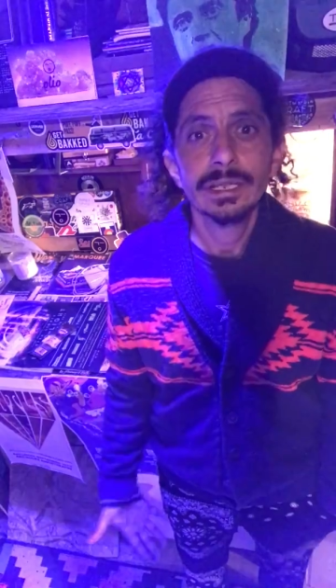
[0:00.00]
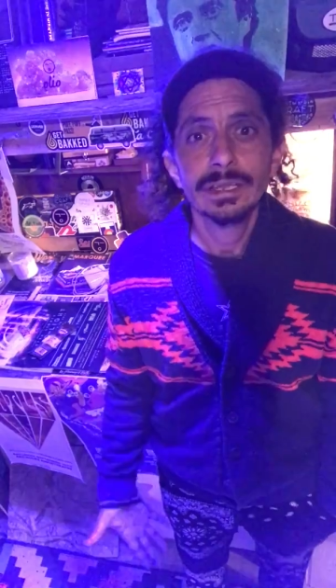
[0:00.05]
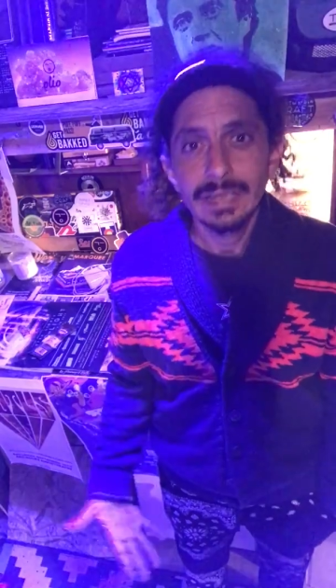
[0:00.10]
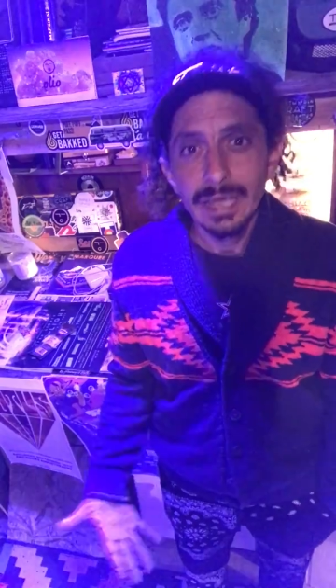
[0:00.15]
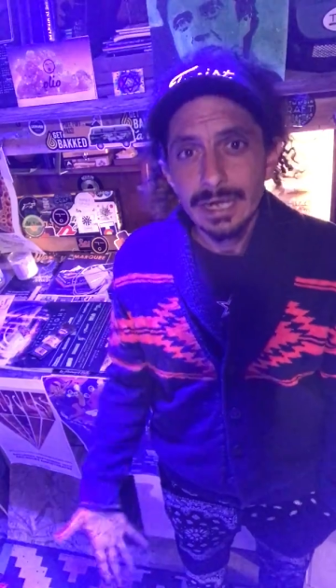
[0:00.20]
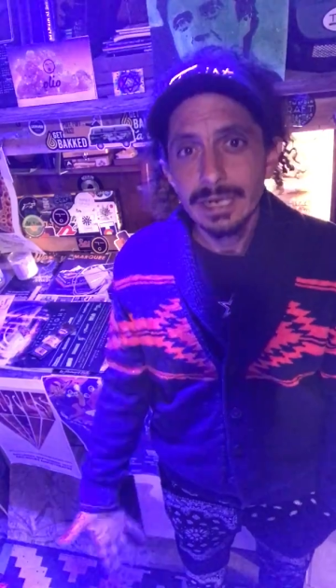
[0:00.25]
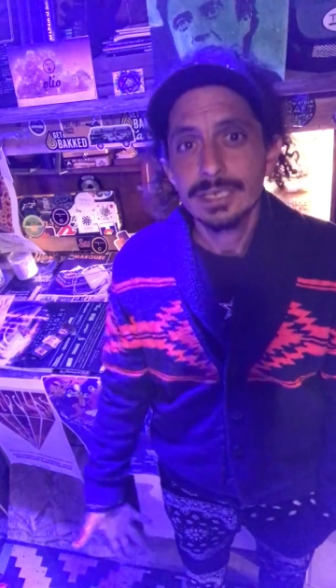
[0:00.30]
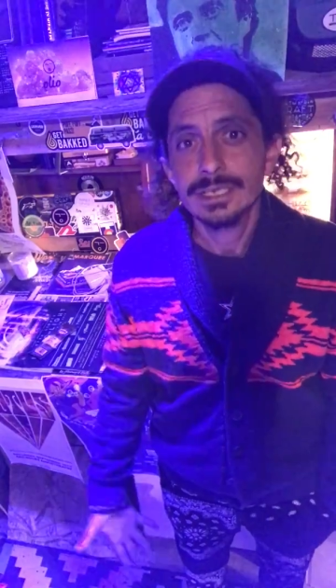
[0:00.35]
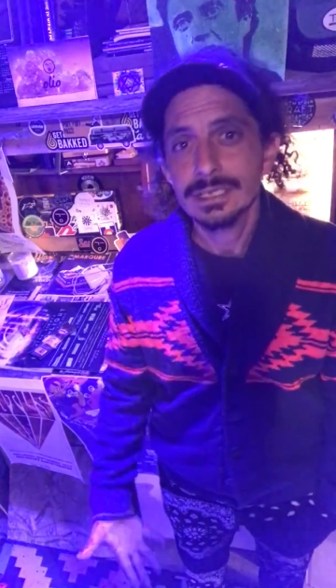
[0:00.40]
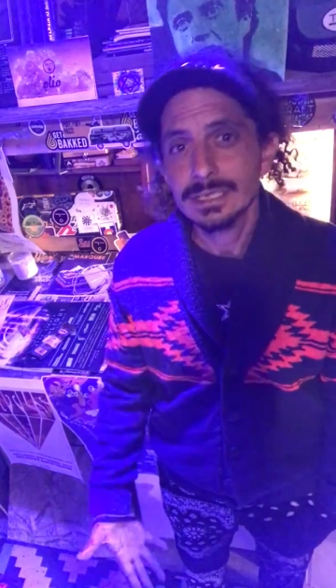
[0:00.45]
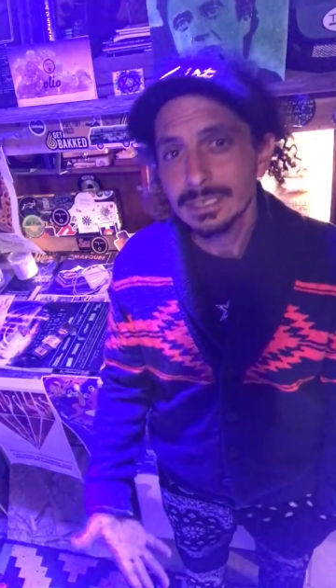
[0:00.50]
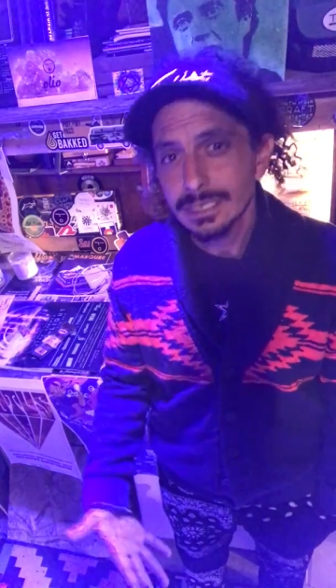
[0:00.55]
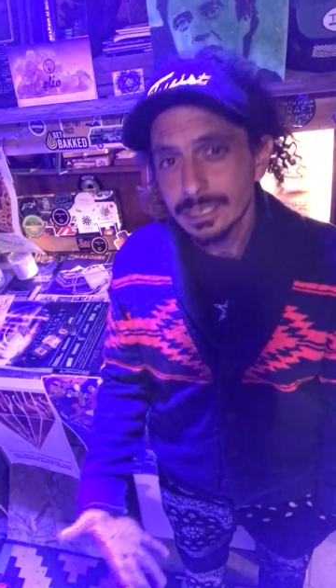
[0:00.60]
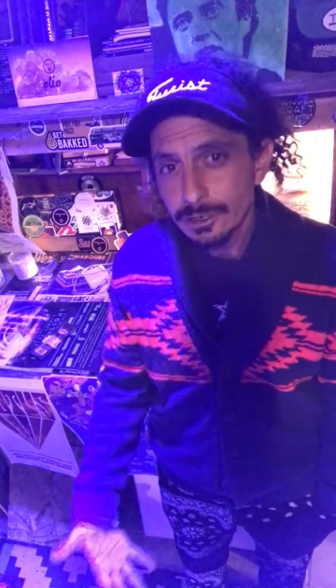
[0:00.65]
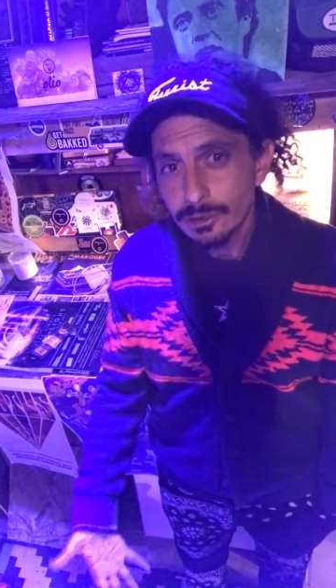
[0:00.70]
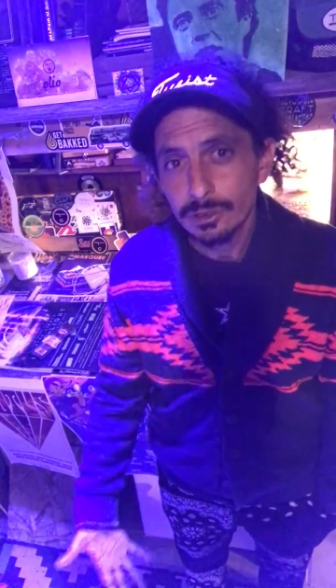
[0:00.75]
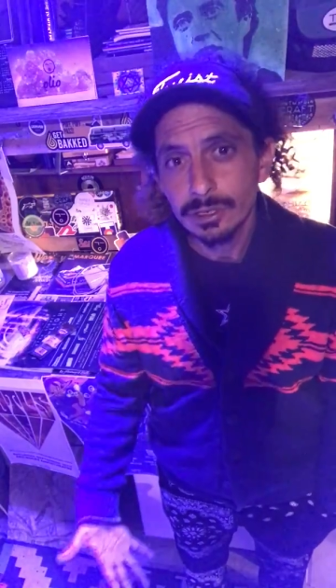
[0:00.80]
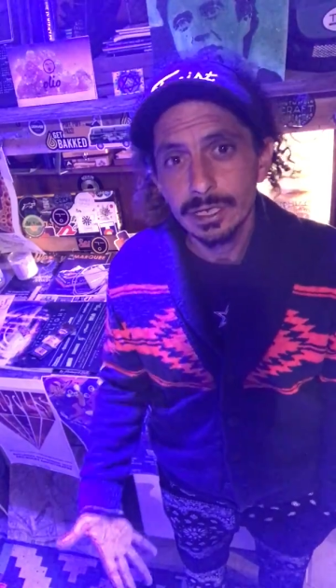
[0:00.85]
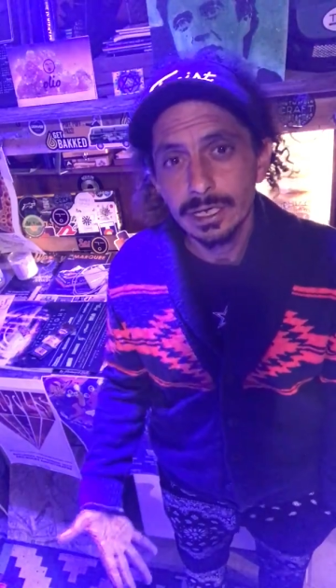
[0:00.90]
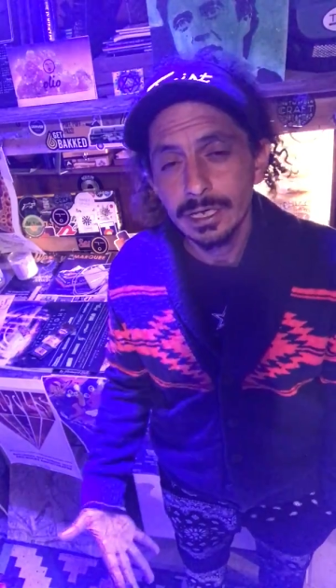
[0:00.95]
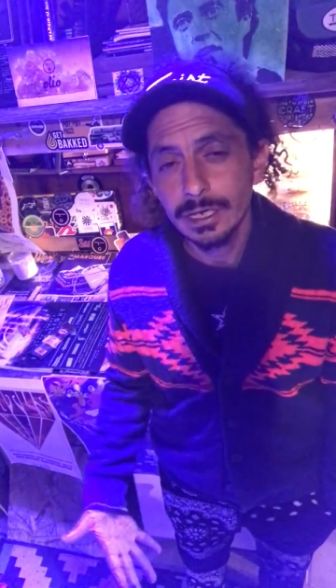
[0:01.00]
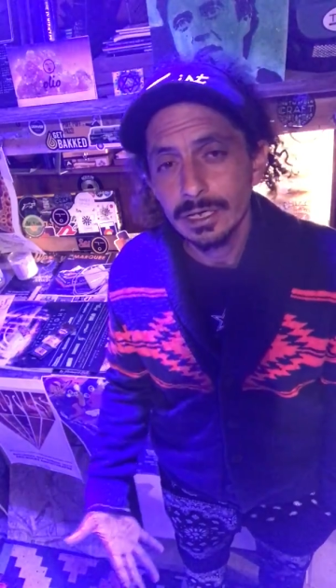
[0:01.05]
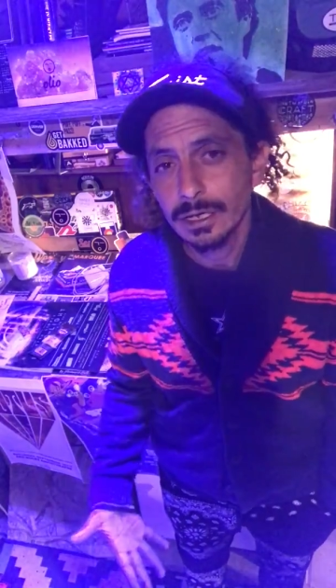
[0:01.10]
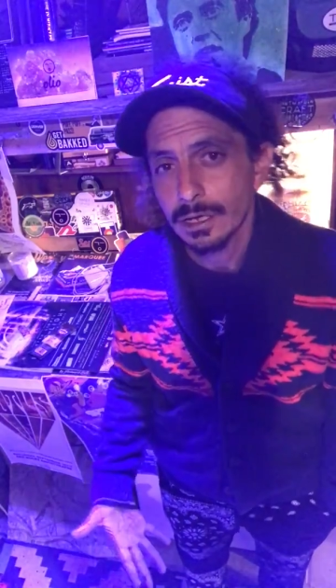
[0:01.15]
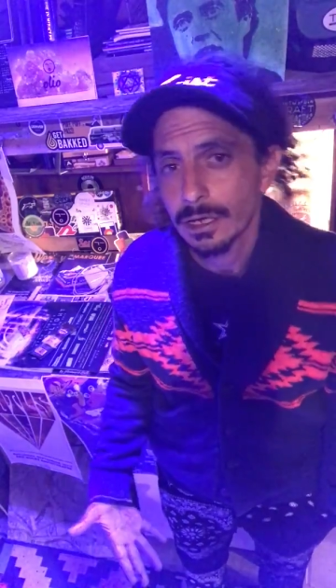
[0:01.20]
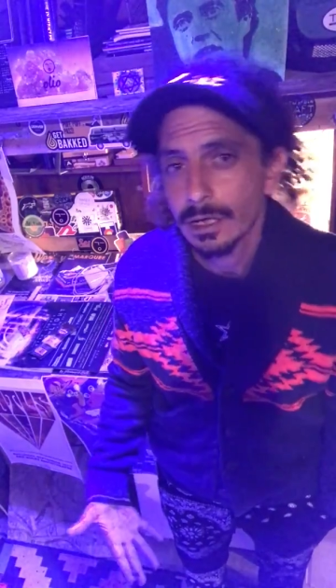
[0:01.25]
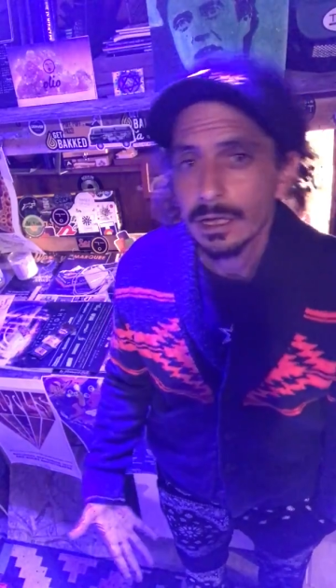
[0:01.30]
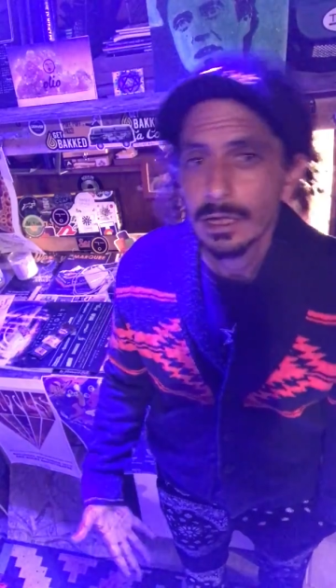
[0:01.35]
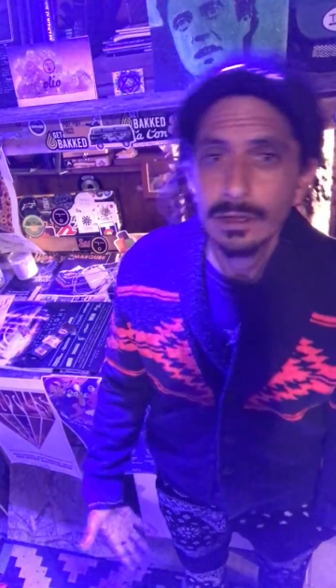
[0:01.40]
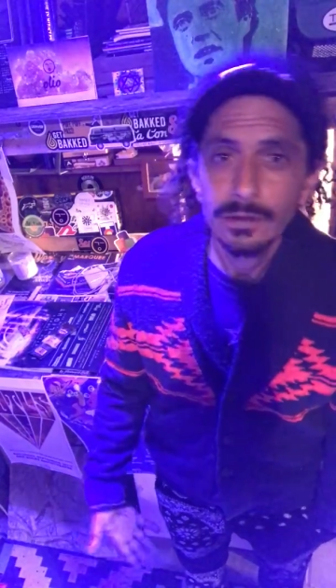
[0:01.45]
that is literally,
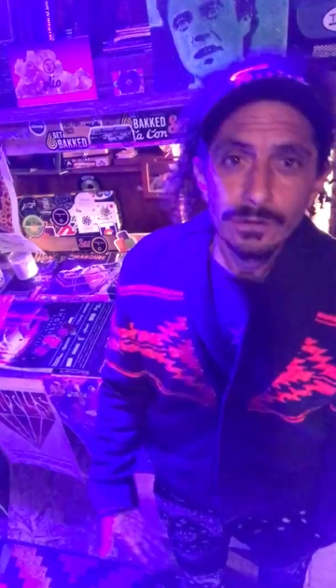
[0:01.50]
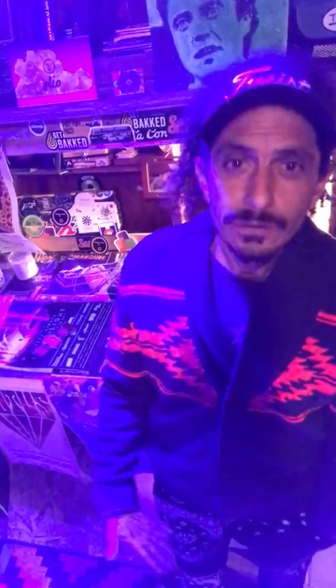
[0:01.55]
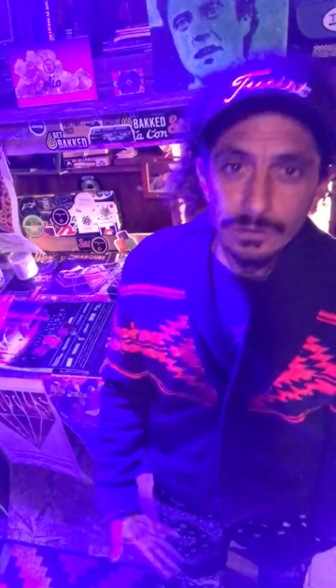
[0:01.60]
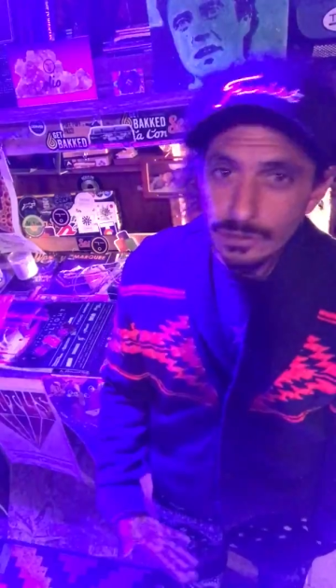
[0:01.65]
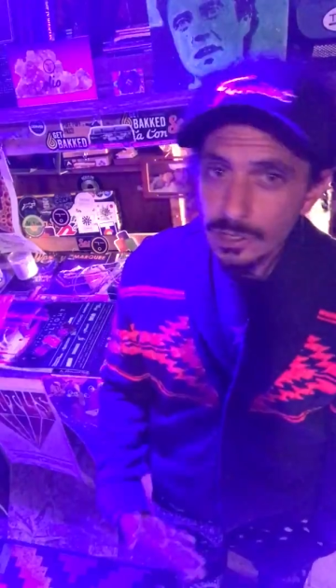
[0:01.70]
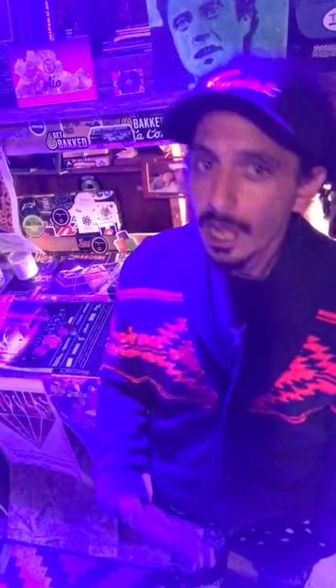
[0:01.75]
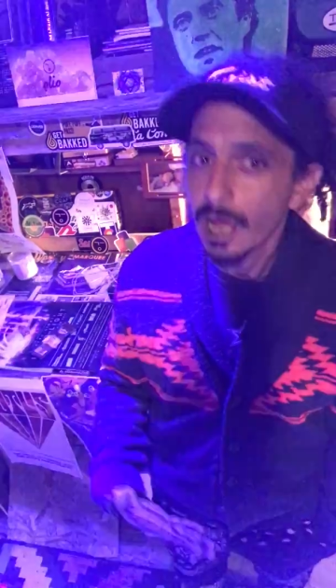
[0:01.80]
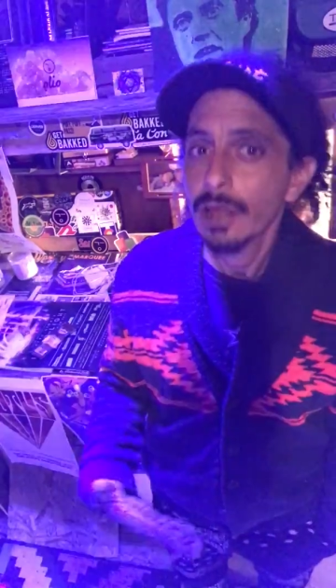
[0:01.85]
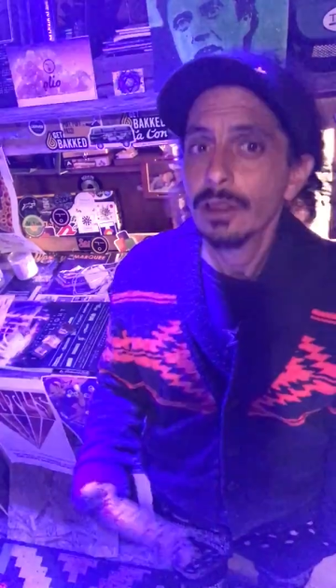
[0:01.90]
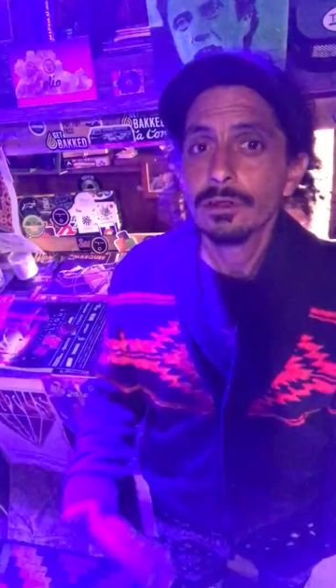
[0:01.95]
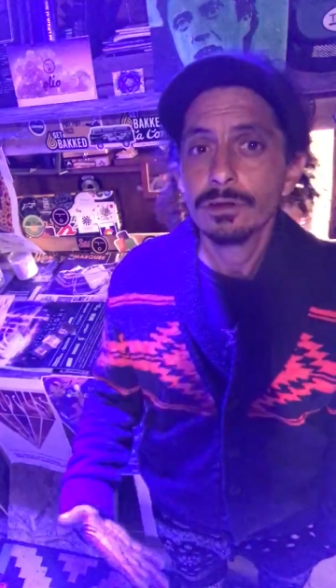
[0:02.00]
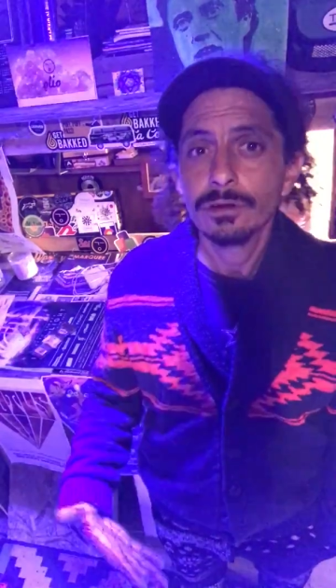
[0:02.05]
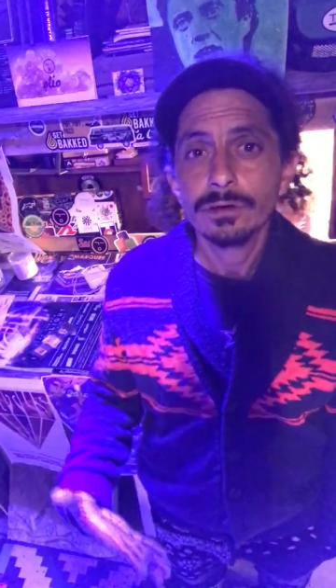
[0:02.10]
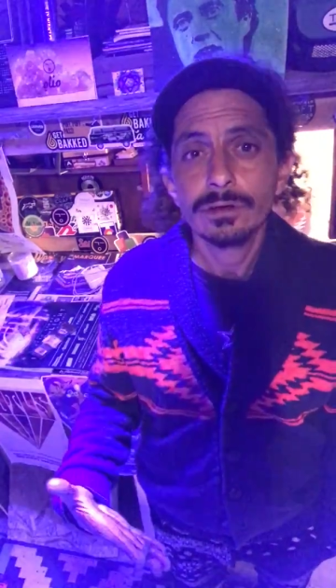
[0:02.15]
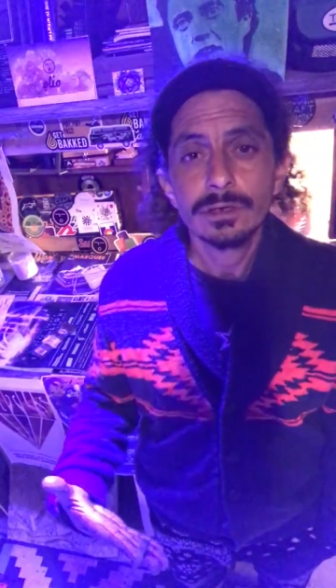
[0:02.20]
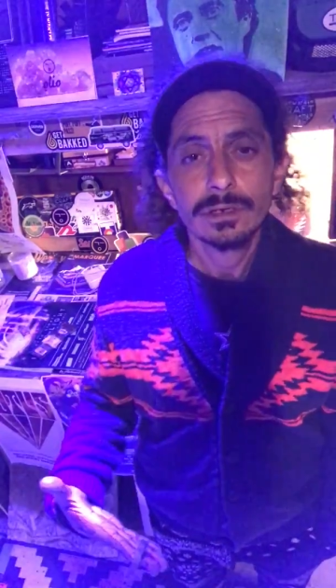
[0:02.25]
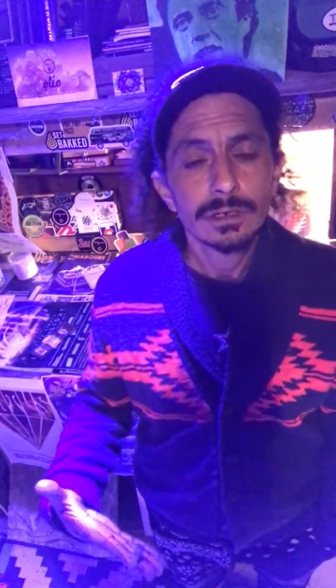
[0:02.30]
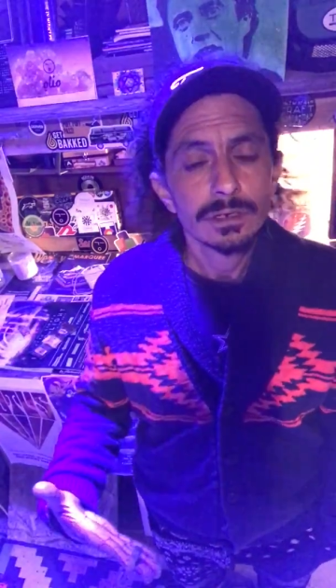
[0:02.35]
it